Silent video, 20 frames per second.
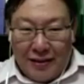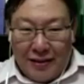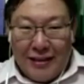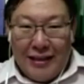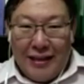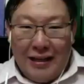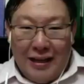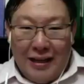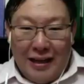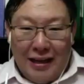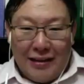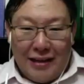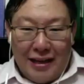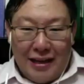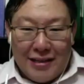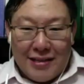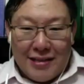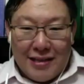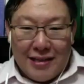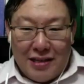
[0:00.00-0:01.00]
And the essay
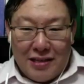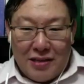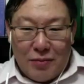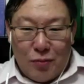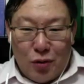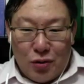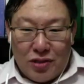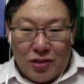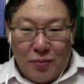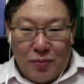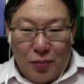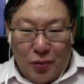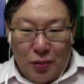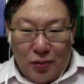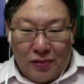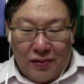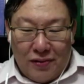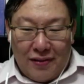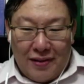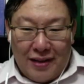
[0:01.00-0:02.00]
is the most important
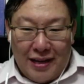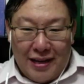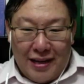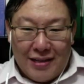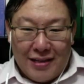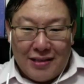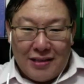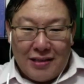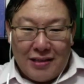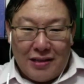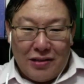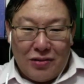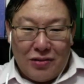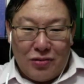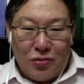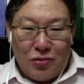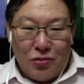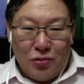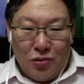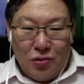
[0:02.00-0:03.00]
thing
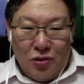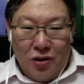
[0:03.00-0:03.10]
to